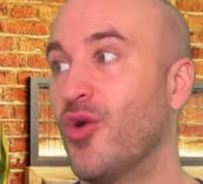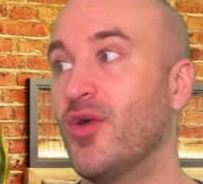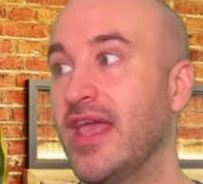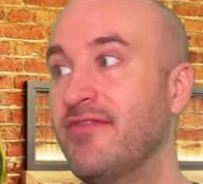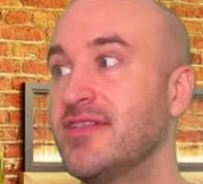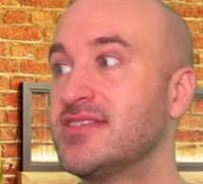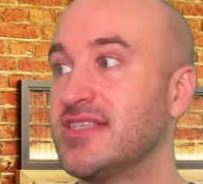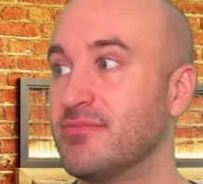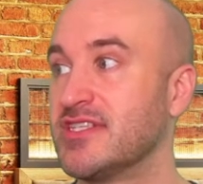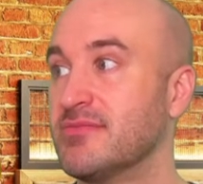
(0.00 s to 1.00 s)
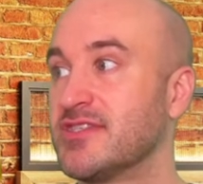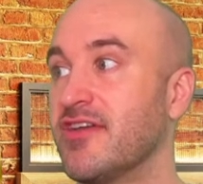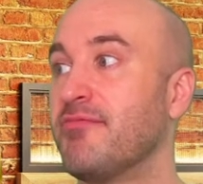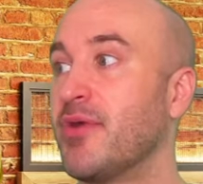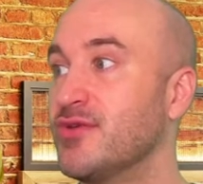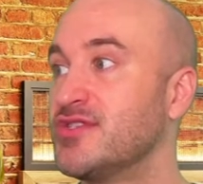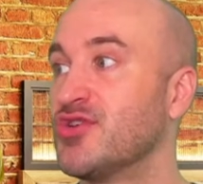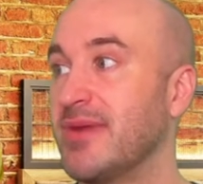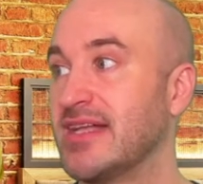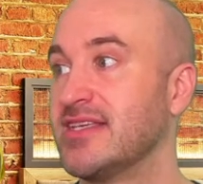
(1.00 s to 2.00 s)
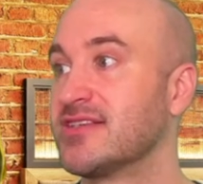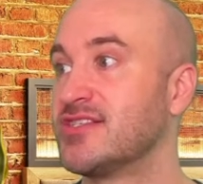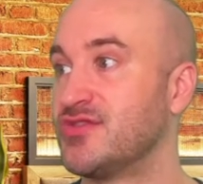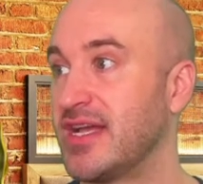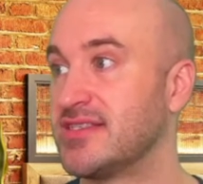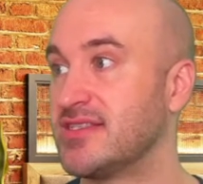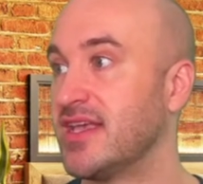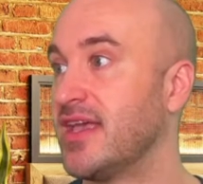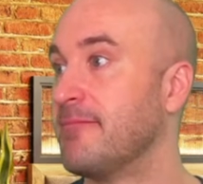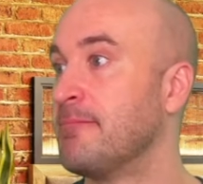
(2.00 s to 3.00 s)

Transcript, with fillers: or even symptoms of post-traumatic stress